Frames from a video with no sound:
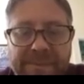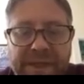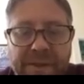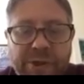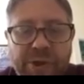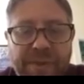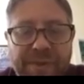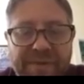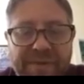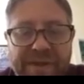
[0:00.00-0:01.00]
The treatment
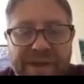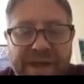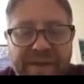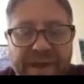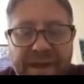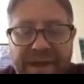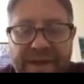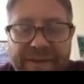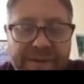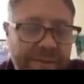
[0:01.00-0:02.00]
of this kind of thing
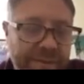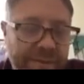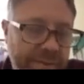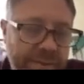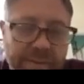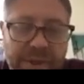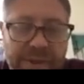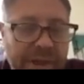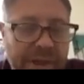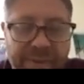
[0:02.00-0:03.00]
is, there's
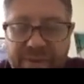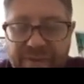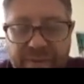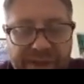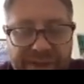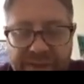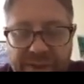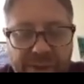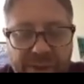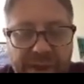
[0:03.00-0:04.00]
a number of ways to
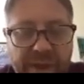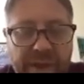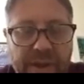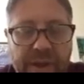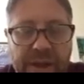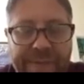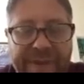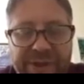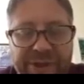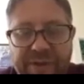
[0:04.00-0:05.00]
do it. I'm
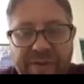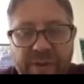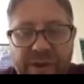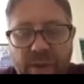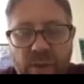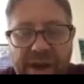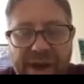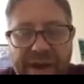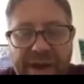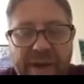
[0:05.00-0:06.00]
not sure of the right
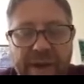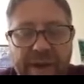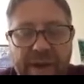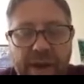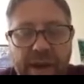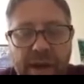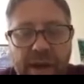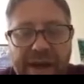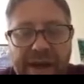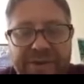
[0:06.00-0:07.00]
way.
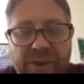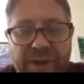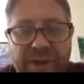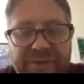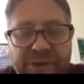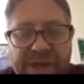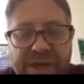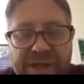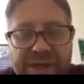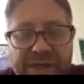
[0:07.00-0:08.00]
I certainly have
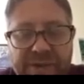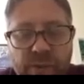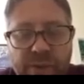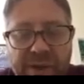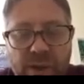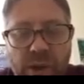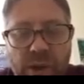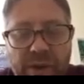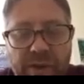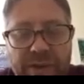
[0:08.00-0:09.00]
treated these with
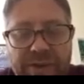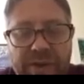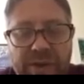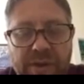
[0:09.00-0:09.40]
coils.